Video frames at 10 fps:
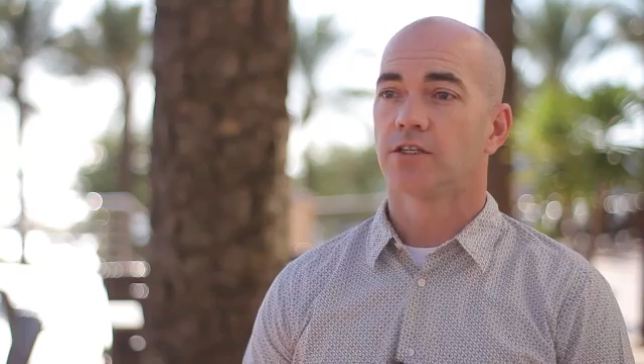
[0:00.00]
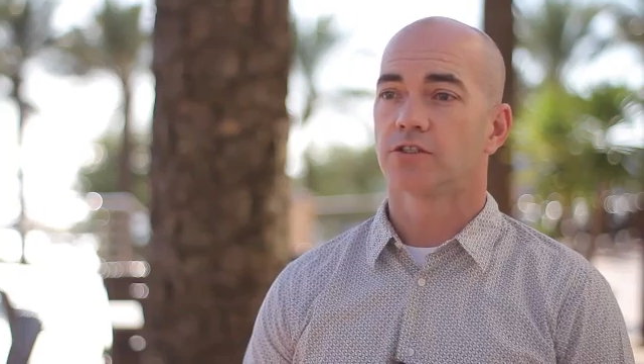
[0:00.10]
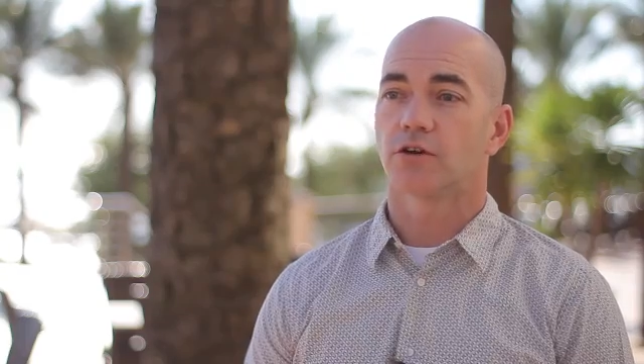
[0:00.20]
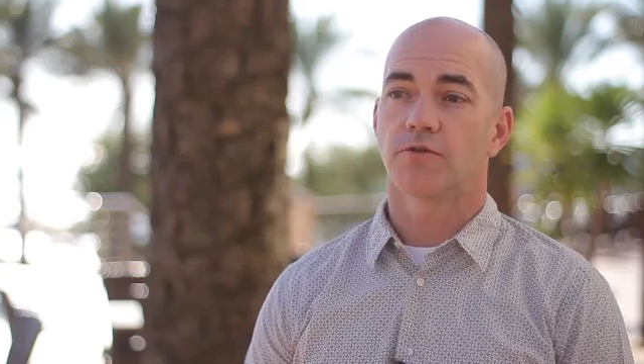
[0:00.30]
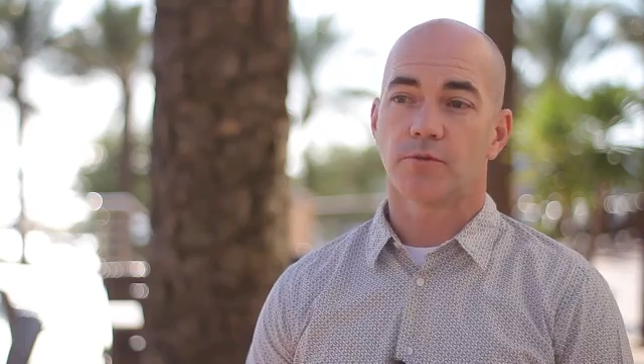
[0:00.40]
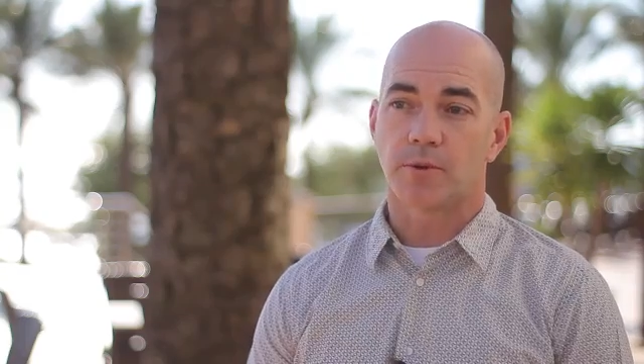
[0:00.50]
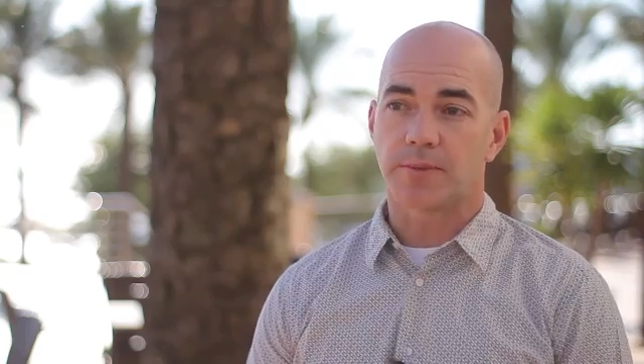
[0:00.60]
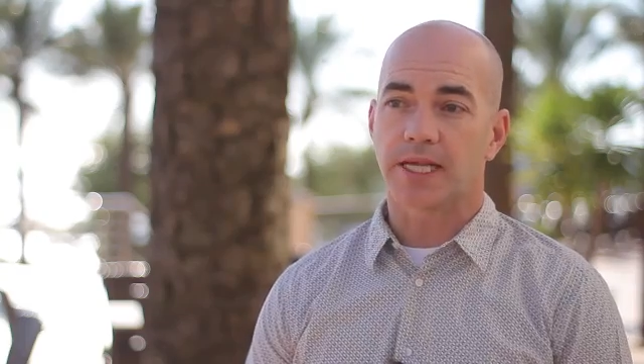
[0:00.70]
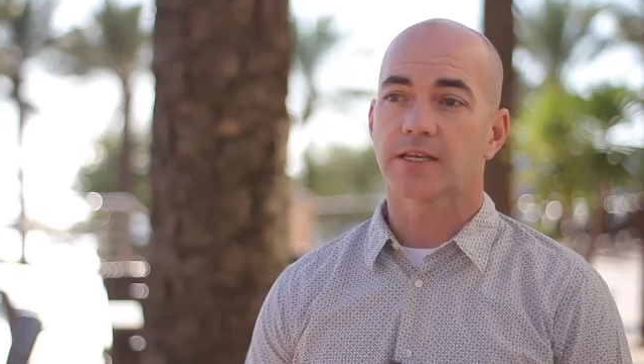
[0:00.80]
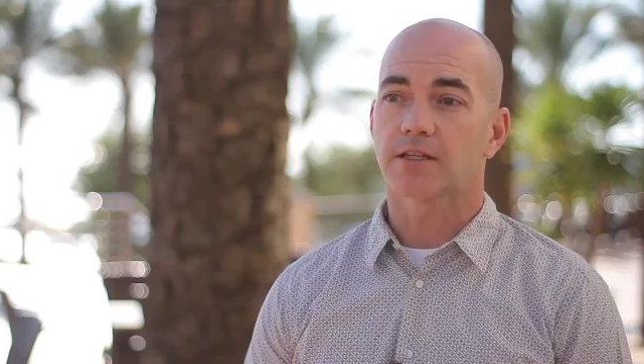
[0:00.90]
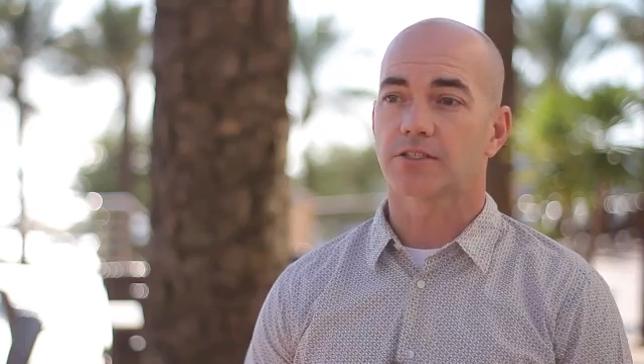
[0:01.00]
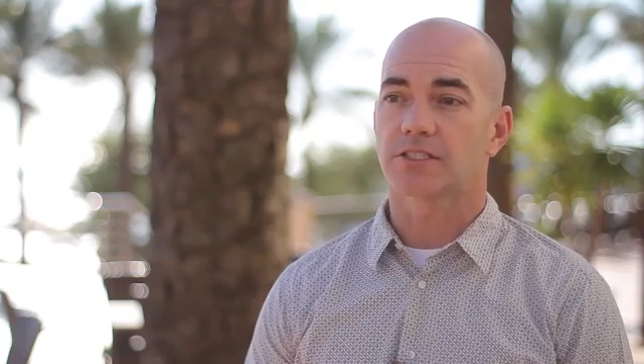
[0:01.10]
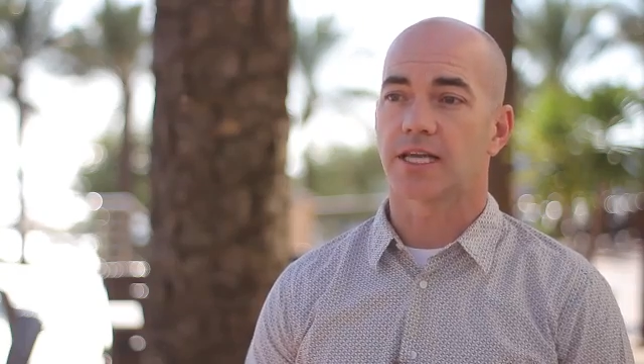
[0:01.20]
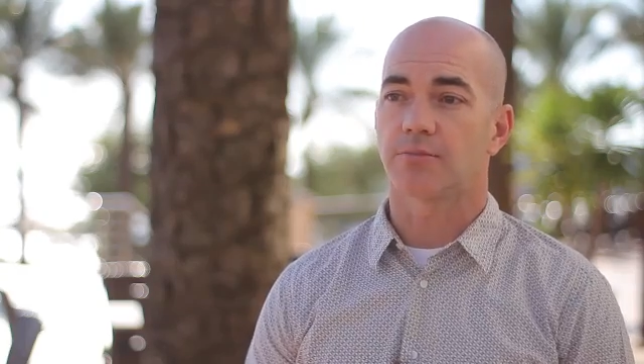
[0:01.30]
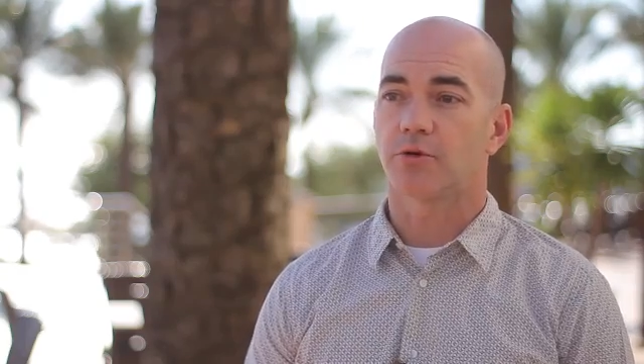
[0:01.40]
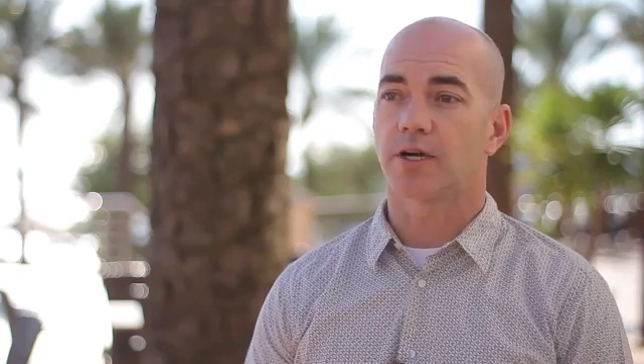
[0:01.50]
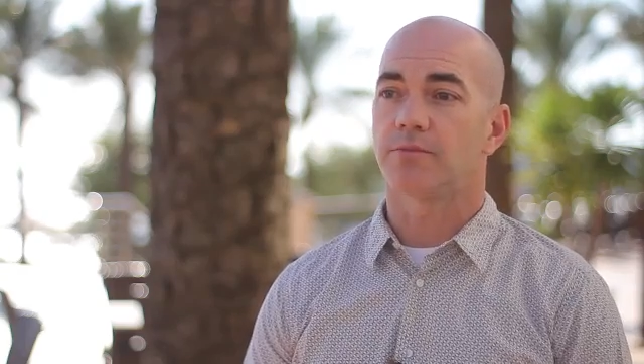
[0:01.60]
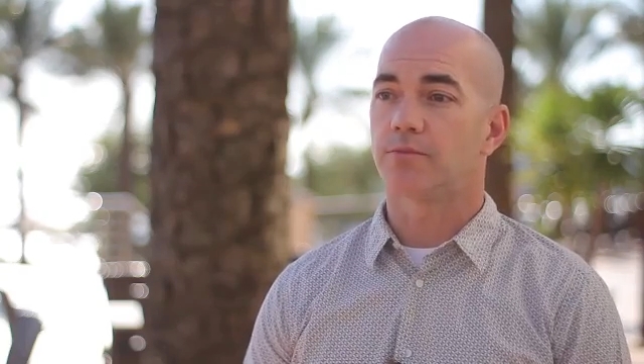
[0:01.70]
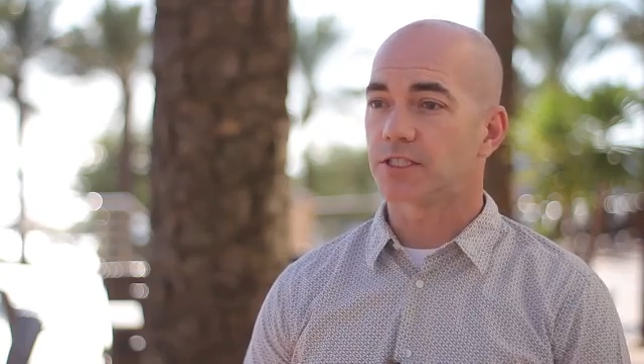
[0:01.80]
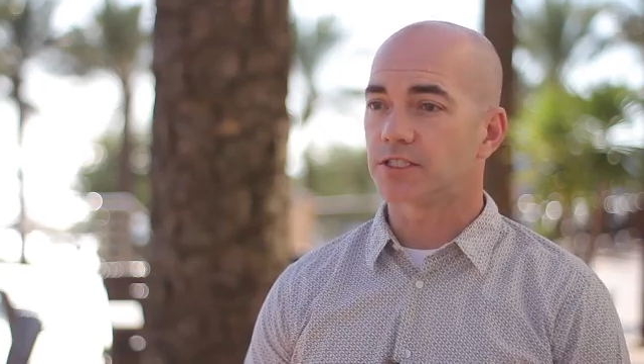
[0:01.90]
So from a molecular
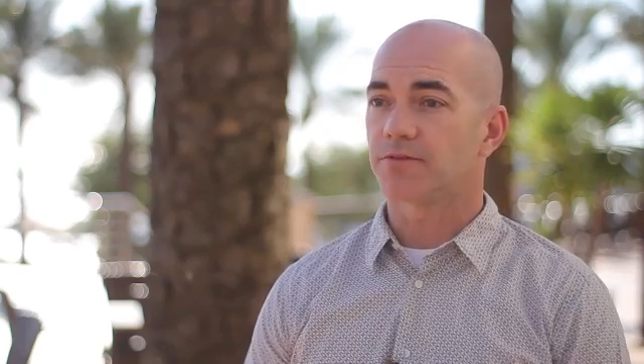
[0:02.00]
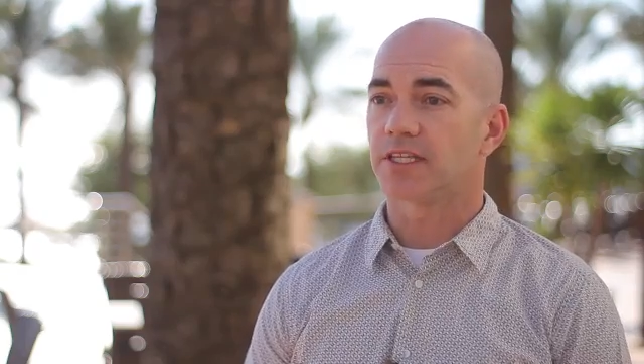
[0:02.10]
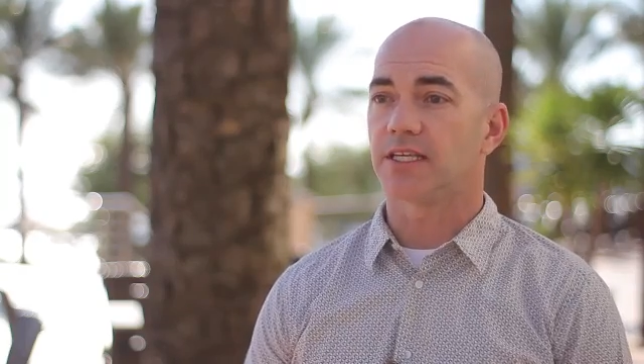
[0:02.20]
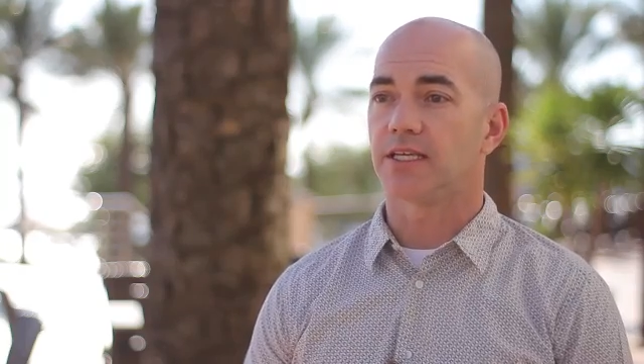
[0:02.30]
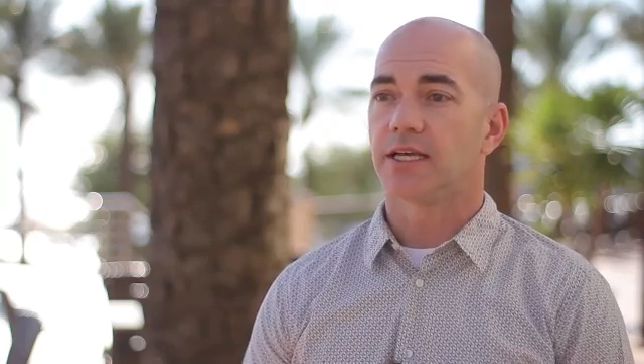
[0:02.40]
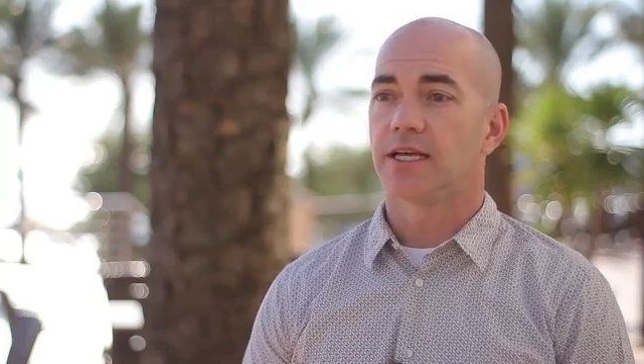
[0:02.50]
standpoint, much of the